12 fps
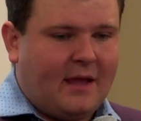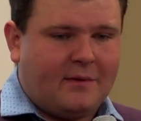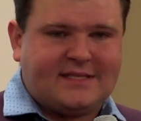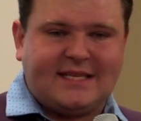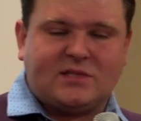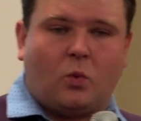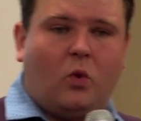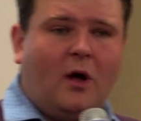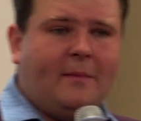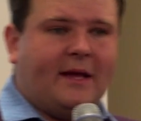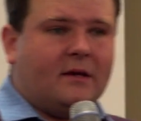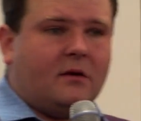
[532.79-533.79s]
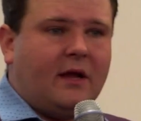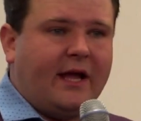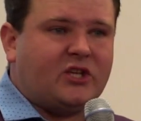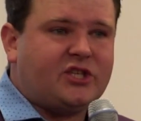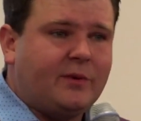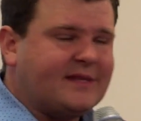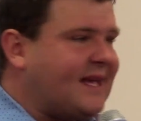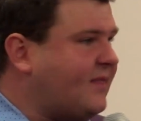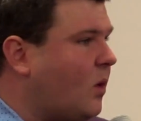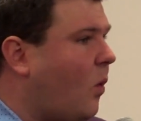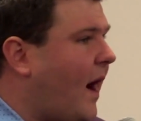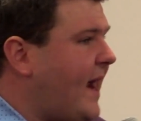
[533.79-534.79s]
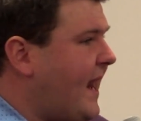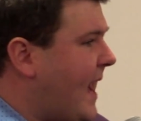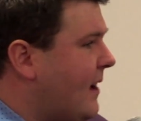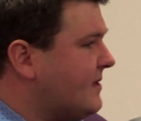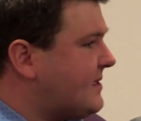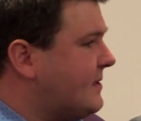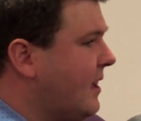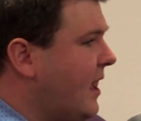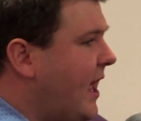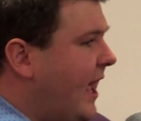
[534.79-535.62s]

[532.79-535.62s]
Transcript: there was this woman, and she was at the White House,